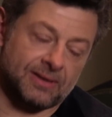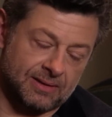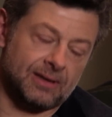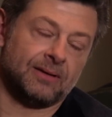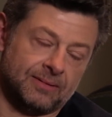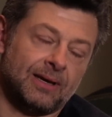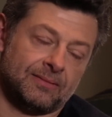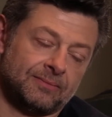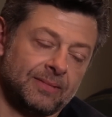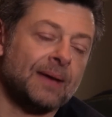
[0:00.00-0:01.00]
Uh, six
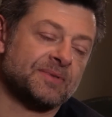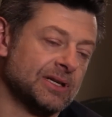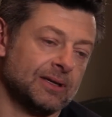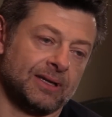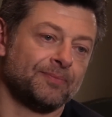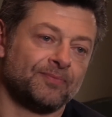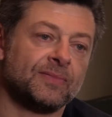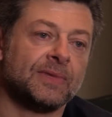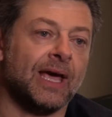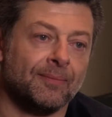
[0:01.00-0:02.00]
of you, uh, six apes in a
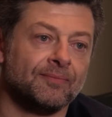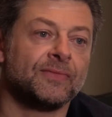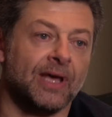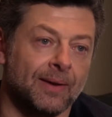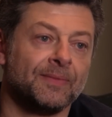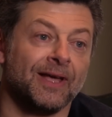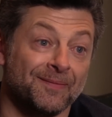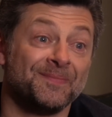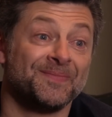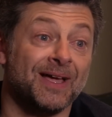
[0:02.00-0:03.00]
room. Yeah, yeah,
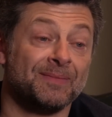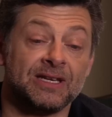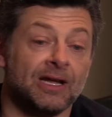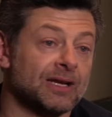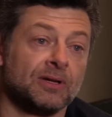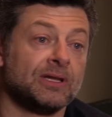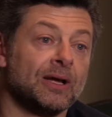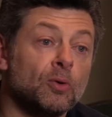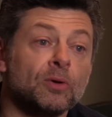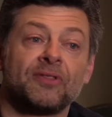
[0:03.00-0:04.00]
yeah. I mean, like
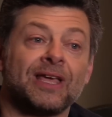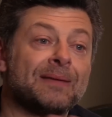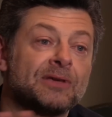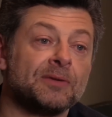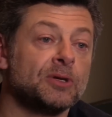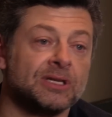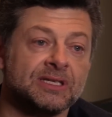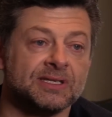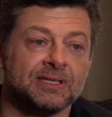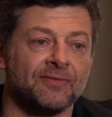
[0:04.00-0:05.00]
like all of the ape
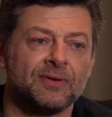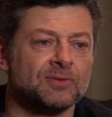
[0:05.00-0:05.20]
community stuff.